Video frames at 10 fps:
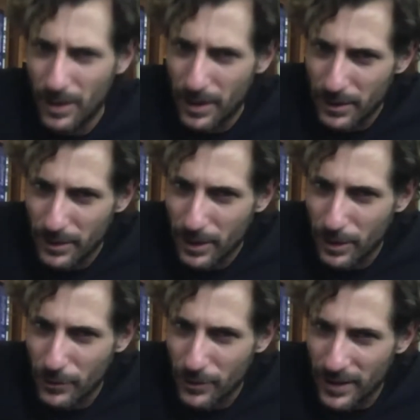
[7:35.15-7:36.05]
The
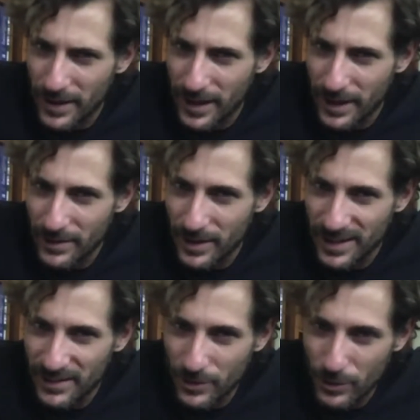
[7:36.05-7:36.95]
closer they get to in
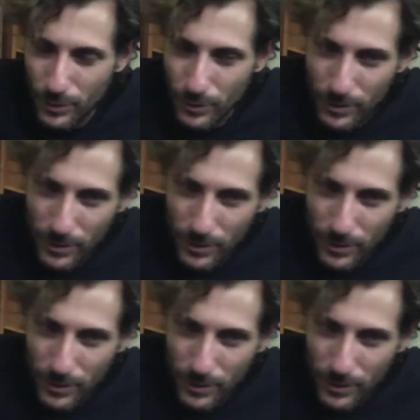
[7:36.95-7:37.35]
tune,